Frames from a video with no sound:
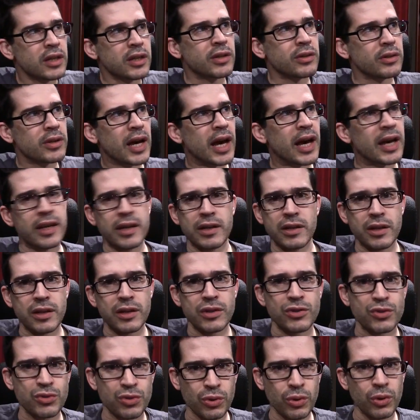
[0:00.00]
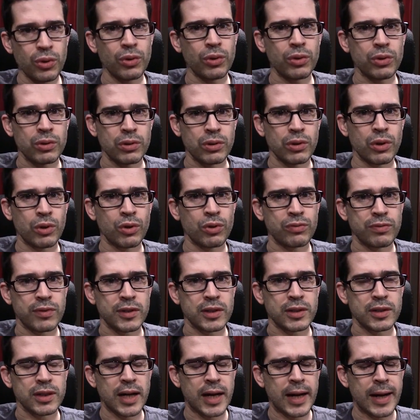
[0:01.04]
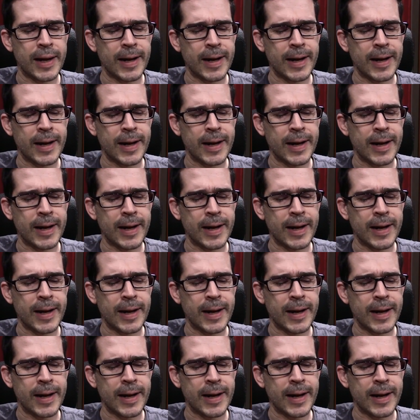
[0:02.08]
you're not in control over.